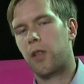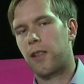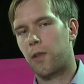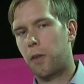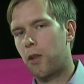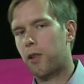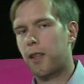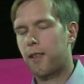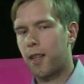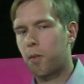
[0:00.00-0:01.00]
Okay, so we
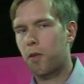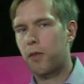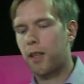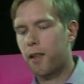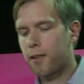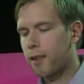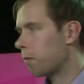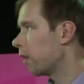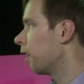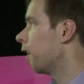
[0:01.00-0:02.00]
looked at NPV last
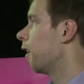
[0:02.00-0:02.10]
time,